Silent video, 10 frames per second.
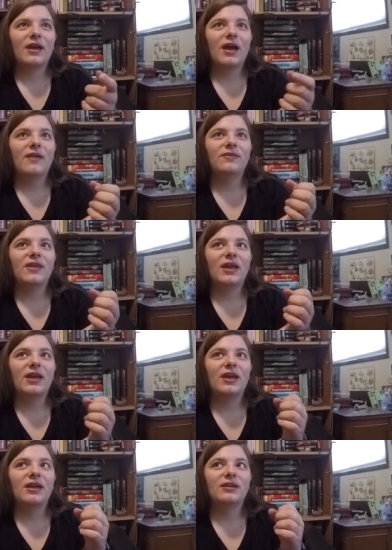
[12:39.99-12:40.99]
And
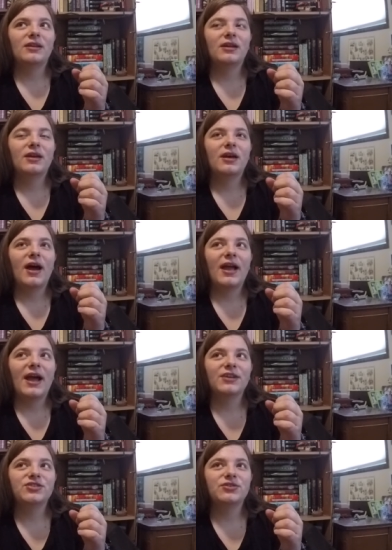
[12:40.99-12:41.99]
then I
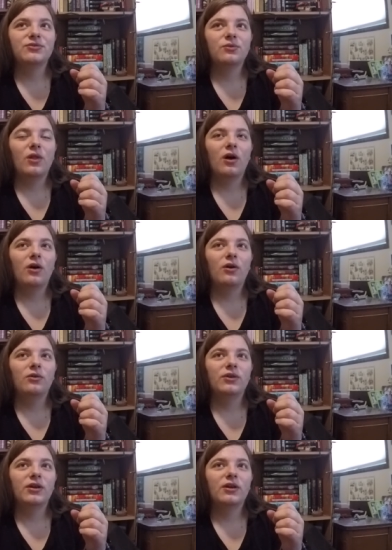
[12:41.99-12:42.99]
had to
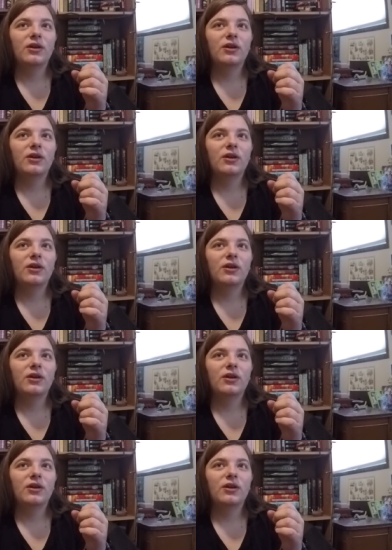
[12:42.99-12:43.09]
load,